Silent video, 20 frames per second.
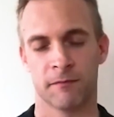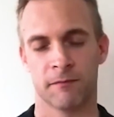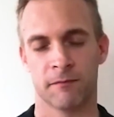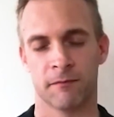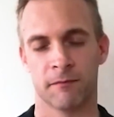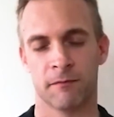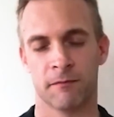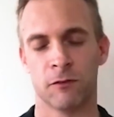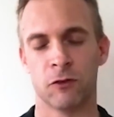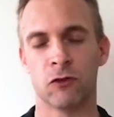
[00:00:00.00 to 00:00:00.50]

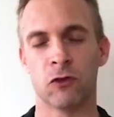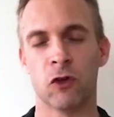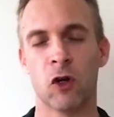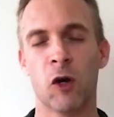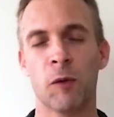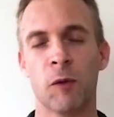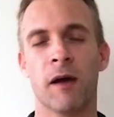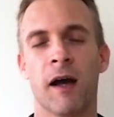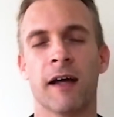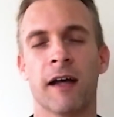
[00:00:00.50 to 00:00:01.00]
Draw
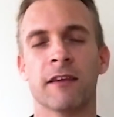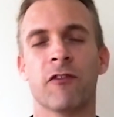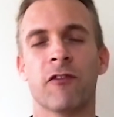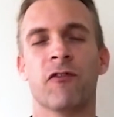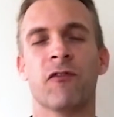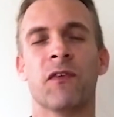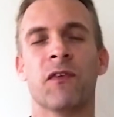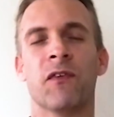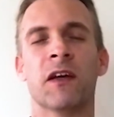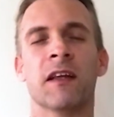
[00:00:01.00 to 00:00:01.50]
upon the
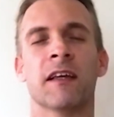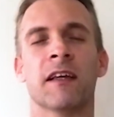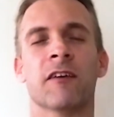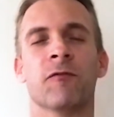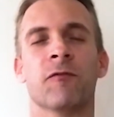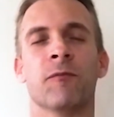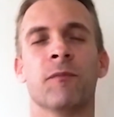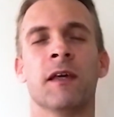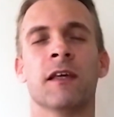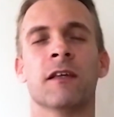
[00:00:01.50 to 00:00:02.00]
feeling of
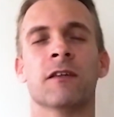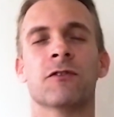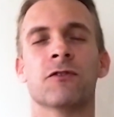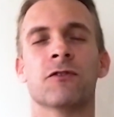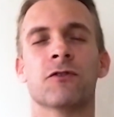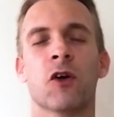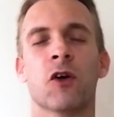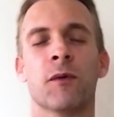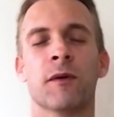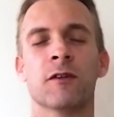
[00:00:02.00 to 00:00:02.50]
being
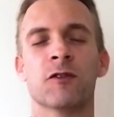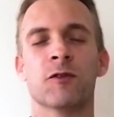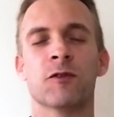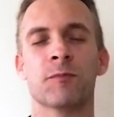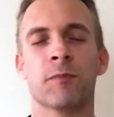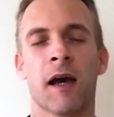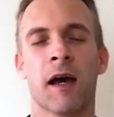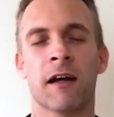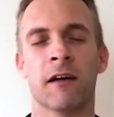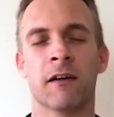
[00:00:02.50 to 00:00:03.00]
so
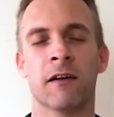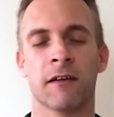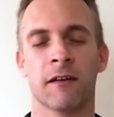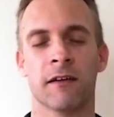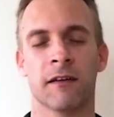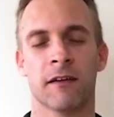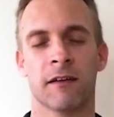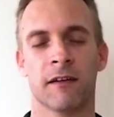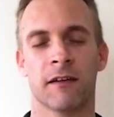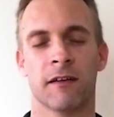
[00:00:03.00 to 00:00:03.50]
inspired
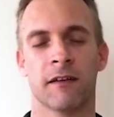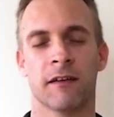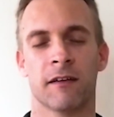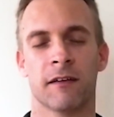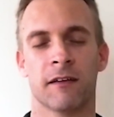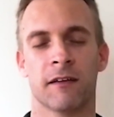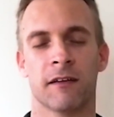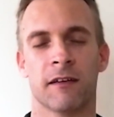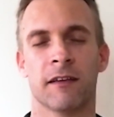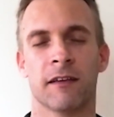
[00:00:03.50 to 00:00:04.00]

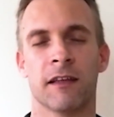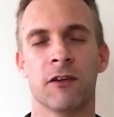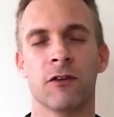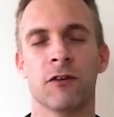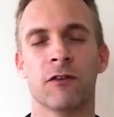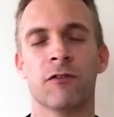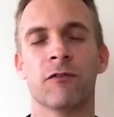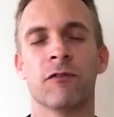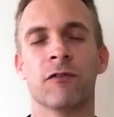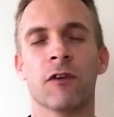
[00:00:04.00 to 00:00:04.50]
that you
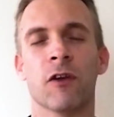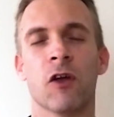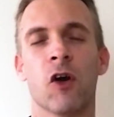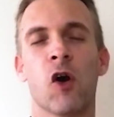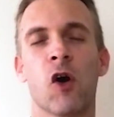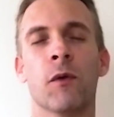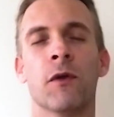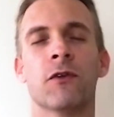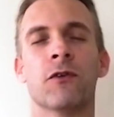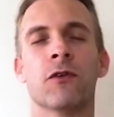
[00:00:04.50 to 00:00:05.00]
flow
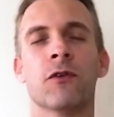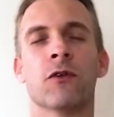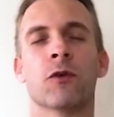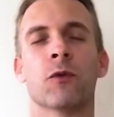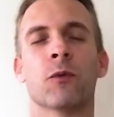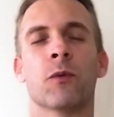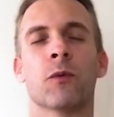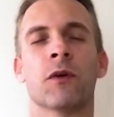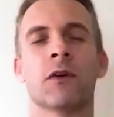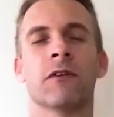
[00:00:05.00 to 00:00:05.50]
into the
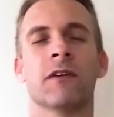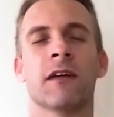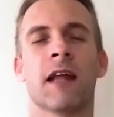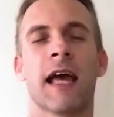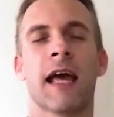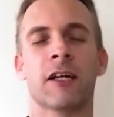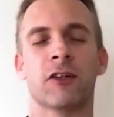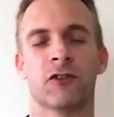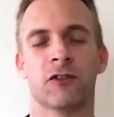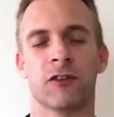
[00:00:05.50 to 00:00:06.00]
world
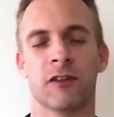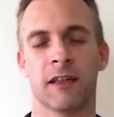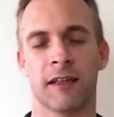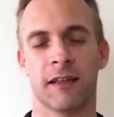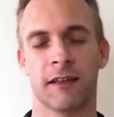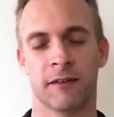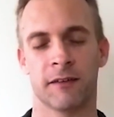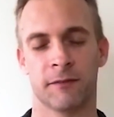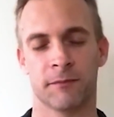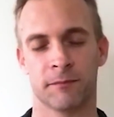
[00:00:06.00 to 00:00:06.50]
naturally,
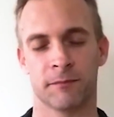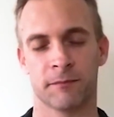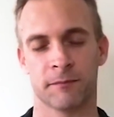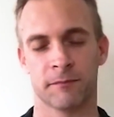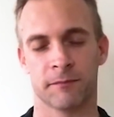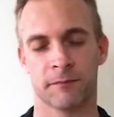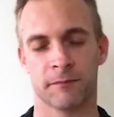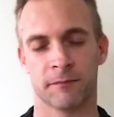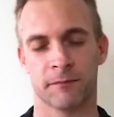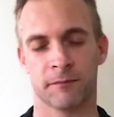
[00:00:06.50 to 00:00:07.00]

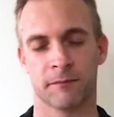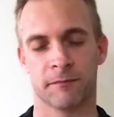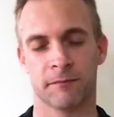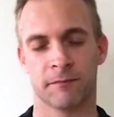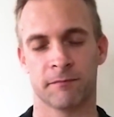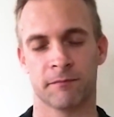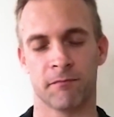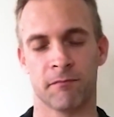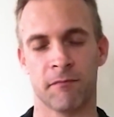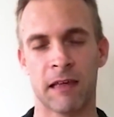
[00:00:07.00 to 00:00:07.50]

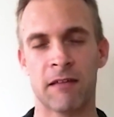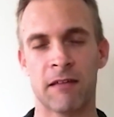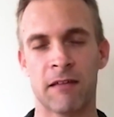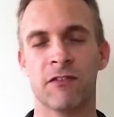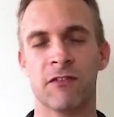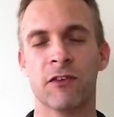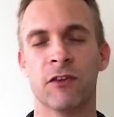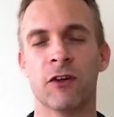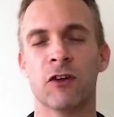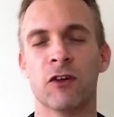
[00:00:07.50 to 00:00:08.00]
even if you
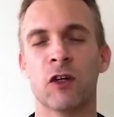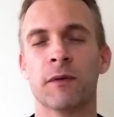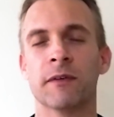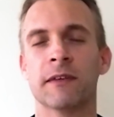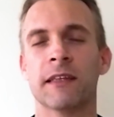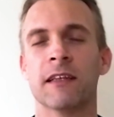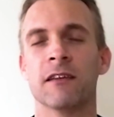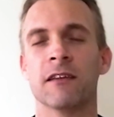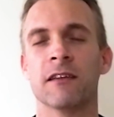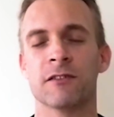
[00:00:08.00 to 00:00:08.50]
don't know what that
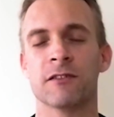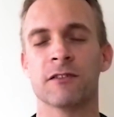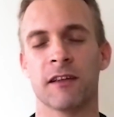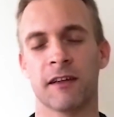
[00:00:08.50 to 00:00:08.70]
looks like.